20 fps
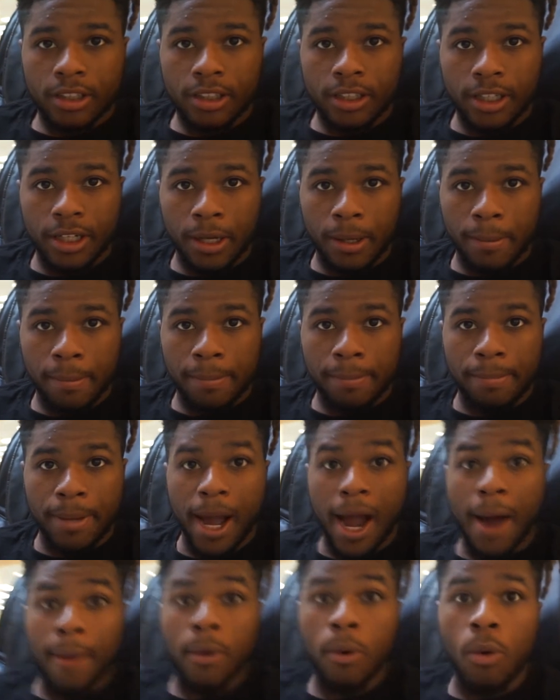Look at
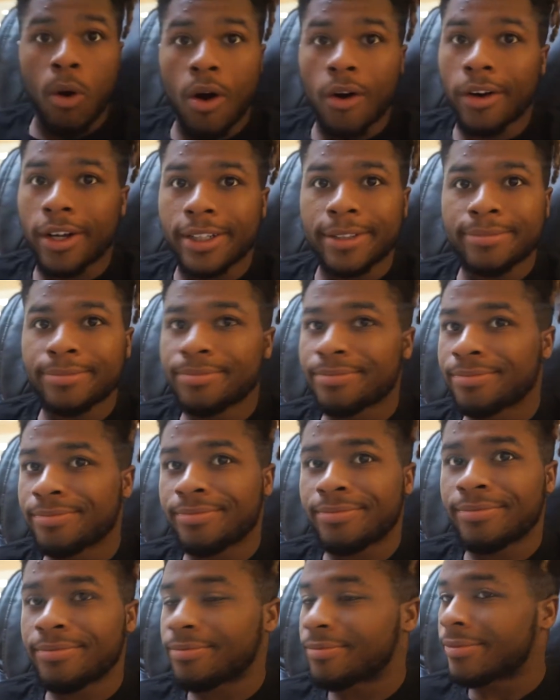Power
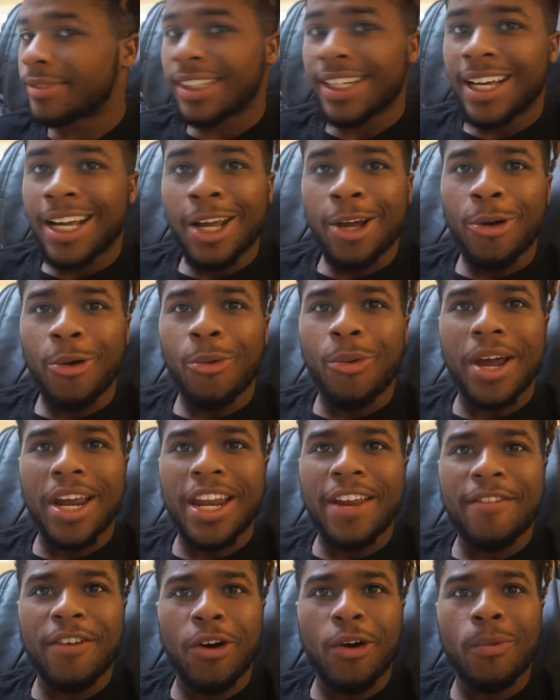walking. We ain't
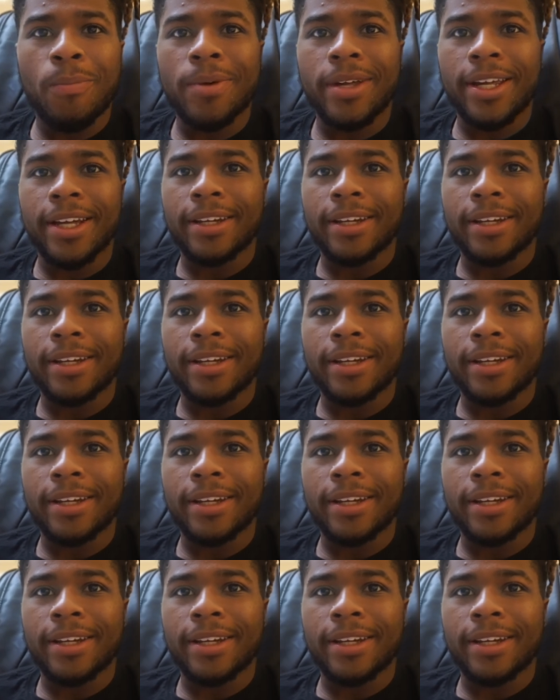even open